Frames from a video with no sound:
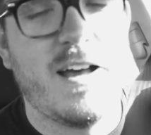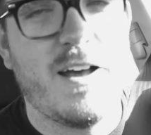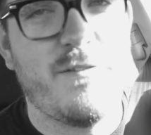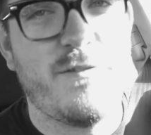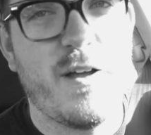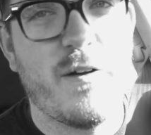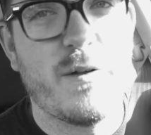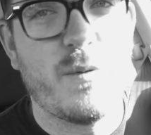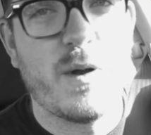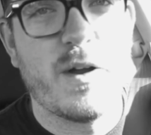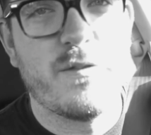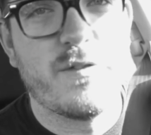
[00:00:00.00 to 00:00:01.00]
very
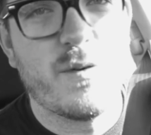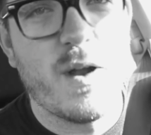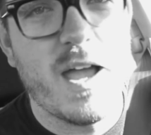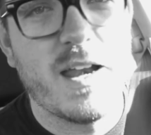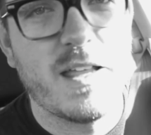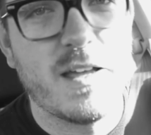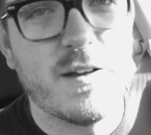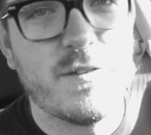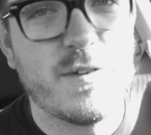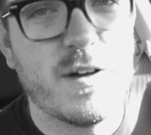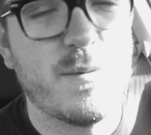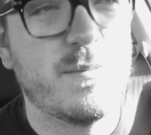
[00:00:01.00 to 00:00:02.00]
weird variety
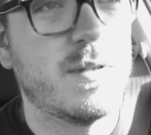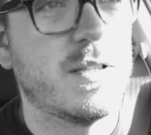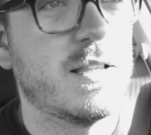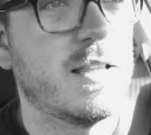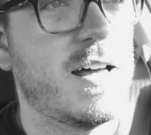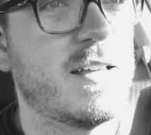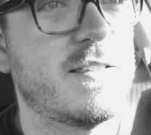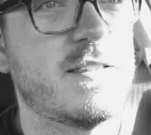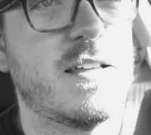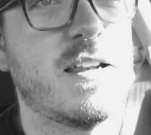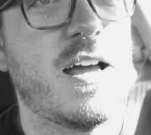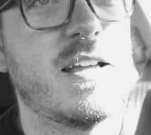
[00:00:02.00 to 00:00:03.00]
of less
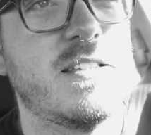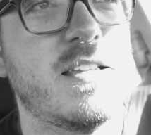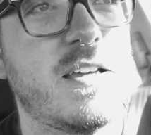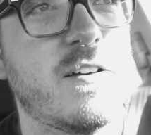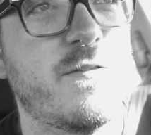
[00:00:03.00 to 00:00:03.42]
than ideal